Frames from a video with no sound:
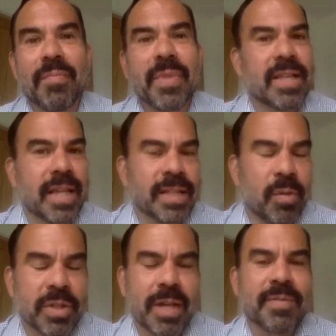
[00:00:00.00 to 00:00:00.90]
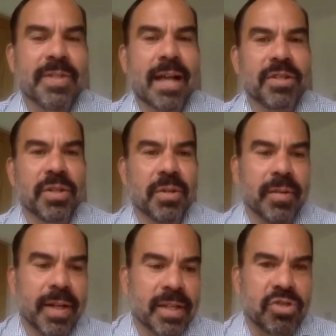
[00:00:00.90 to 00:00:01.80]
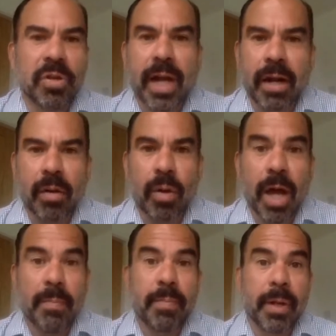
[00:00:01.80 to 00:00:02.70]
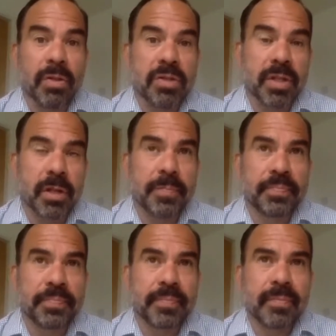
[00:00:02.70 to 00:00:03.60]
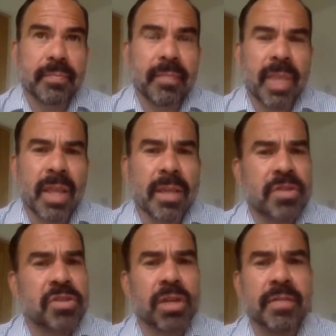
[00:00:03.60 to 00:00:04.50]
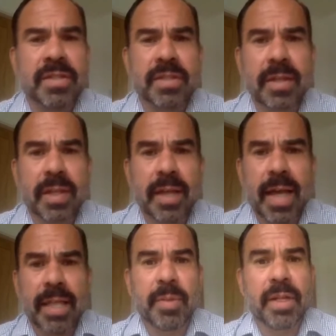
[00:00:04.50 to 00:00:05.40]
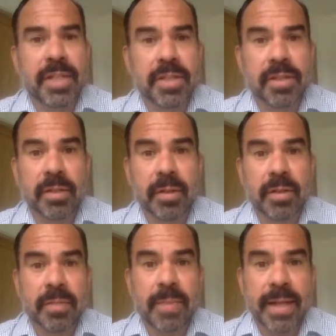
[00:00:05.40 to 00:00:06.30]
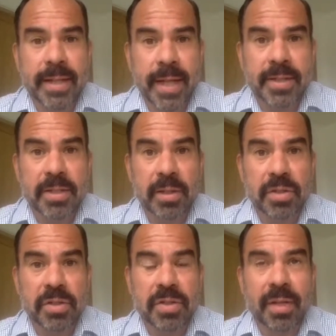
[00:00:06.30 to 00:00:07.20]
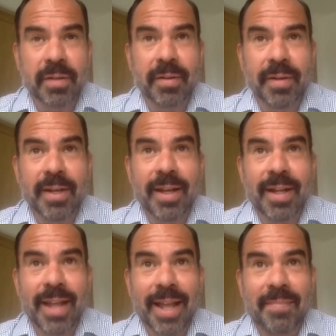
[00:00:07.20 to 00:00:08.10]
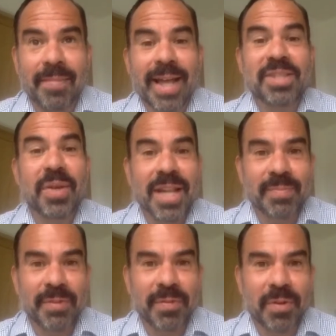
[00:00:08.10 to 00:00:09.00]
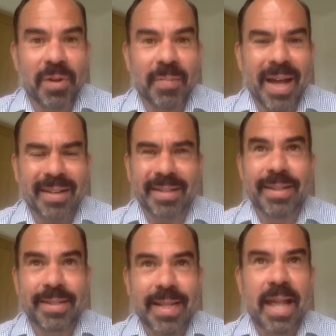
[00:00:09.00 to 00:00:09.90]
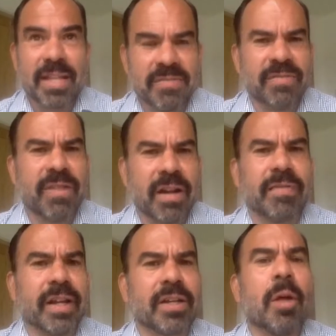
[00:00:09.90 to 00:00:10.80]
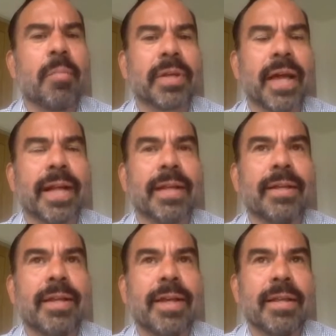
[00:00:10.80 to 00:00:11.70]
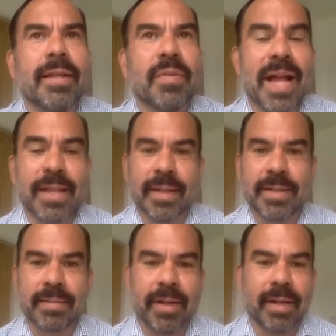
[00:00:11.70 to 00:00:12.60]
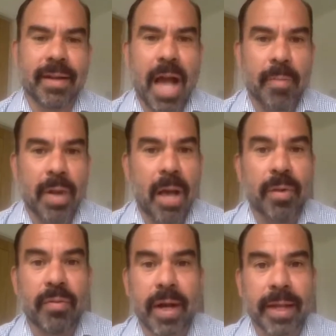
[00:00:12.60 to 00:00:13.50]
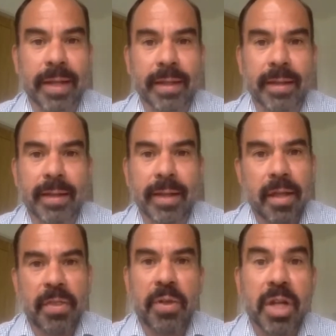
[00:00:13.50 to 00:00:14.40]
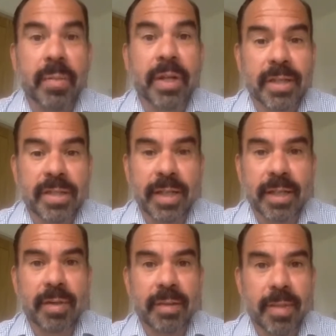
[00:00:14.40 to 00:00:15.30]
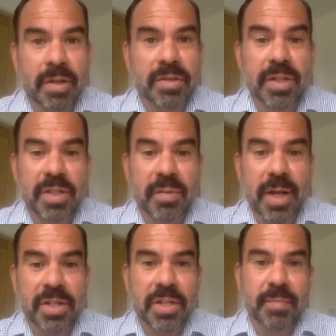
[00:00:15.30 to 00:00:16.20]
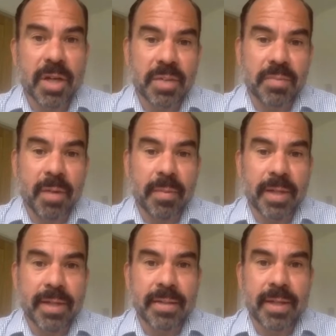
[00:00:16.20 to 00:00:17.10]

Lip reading: it always comes down to a strong ROI, but also the service and the ability to maintain the solution. So as you asked before about, this sounds very, very complicated. The reality is we're up and running in 30 minutes in most situations, in most properties.